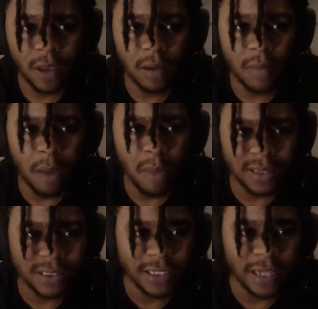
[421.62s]
I'm
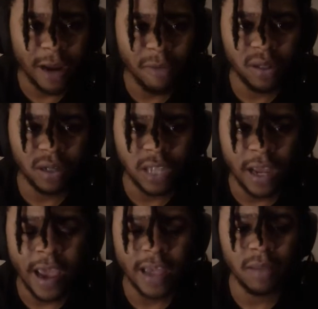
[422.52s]
not saying that every launch
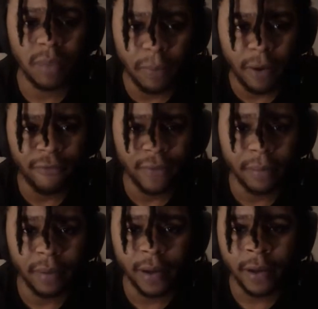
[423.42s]
has to be
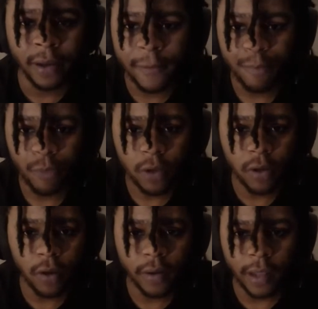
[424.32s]
perfect, but
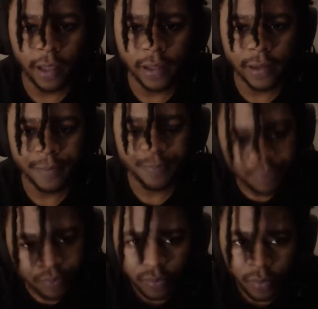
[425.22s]
like
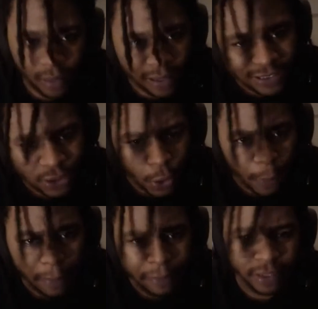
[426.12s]
that's the whole
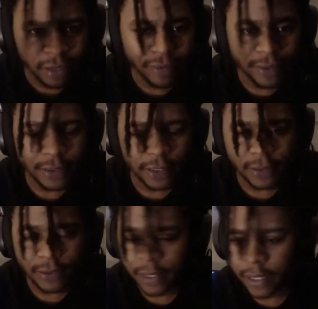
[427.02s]
purpose of it.
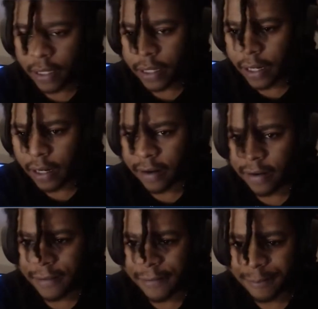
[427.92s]
So,
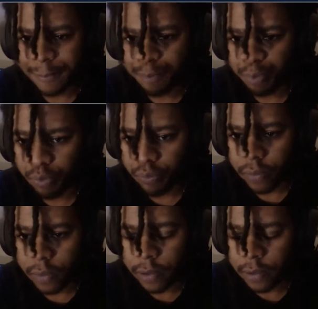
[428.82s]
um,
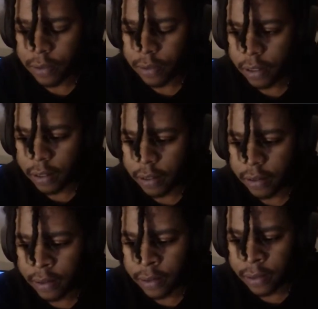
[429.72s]
uh,
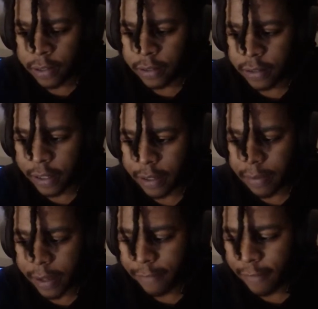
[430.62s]
yeah,
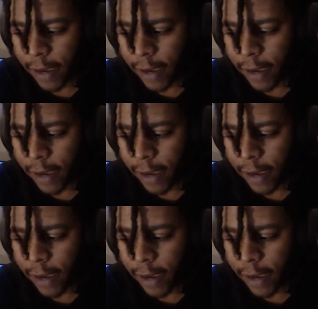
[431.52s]
man. If